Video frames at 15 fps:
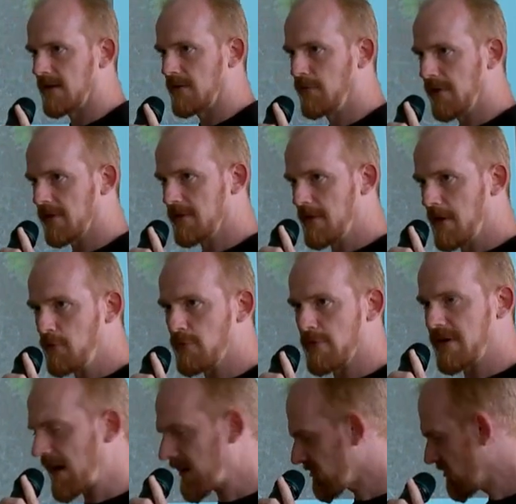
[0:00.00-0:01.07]
with no
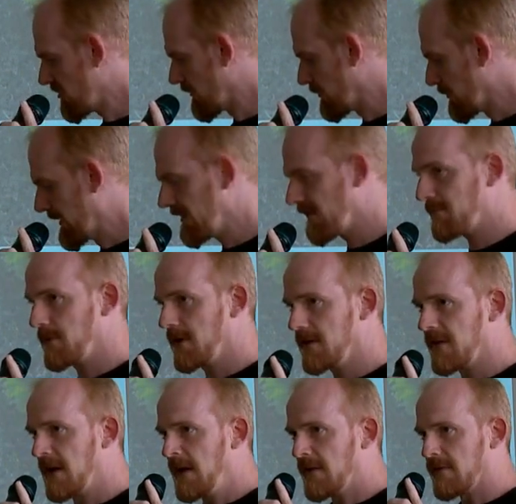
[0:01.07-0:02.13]
reduction of wind
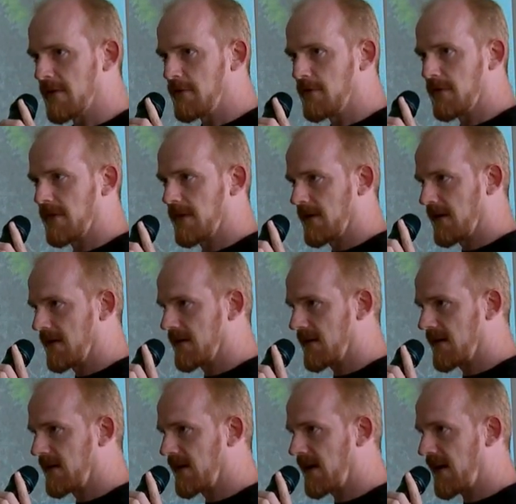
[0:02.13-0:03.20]
speed, so
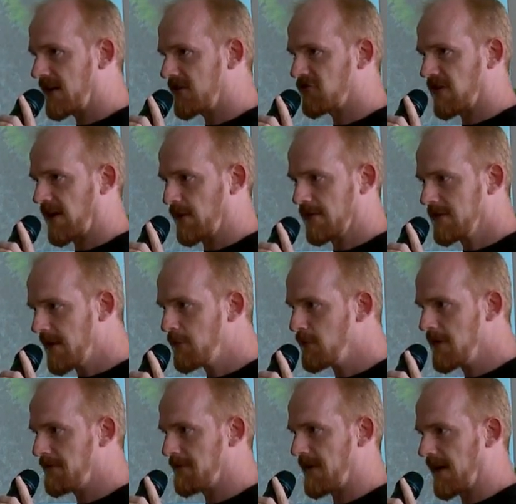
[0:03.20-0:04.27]
the hedge has no
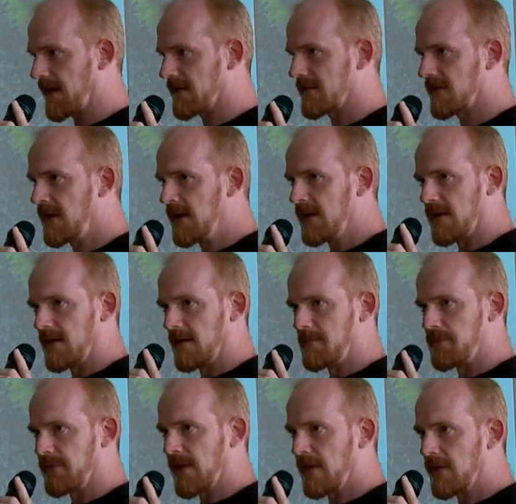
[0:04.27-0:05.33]
effect.
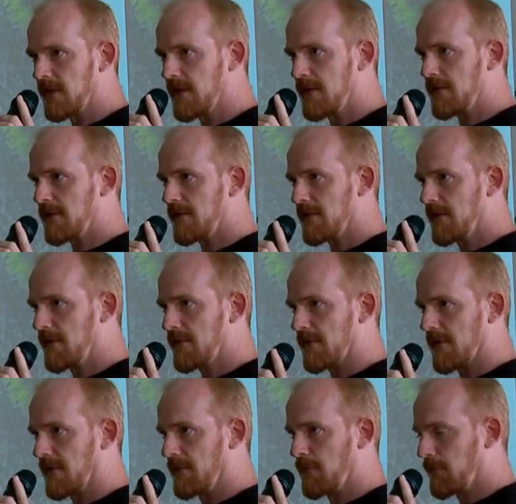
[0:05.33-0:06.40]
This is
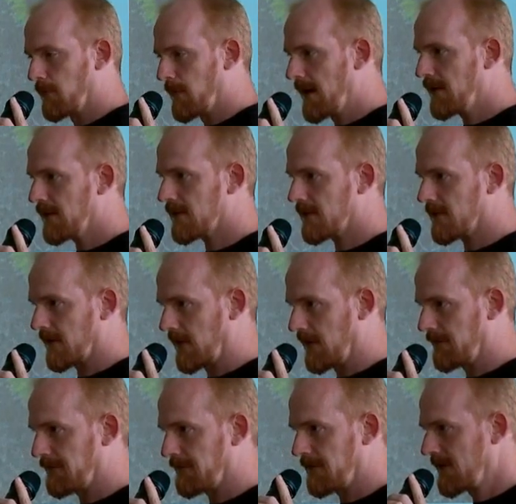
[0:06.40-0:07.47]
a waste of